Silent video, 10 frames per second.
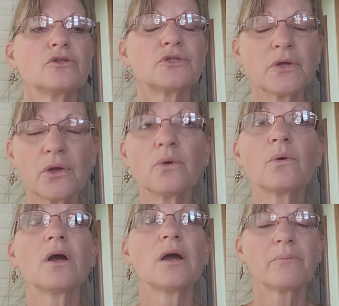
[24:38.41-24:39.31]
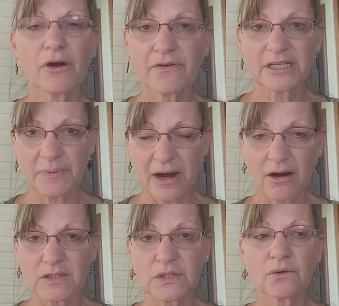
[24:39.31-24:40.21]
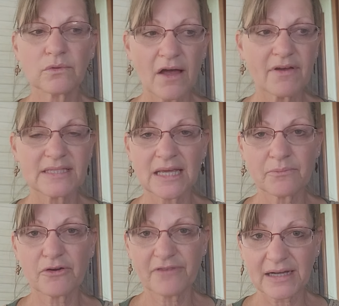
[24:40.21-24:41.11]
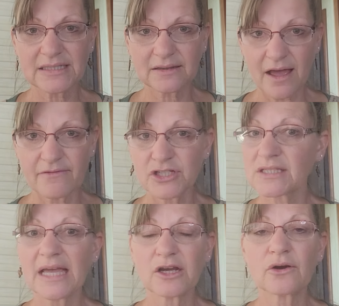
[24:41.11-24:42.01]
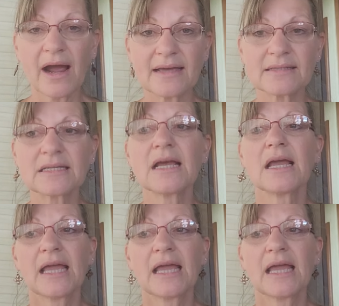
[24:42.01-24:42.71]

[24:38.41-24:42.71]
two perfect parents who love us in perfected love just like christ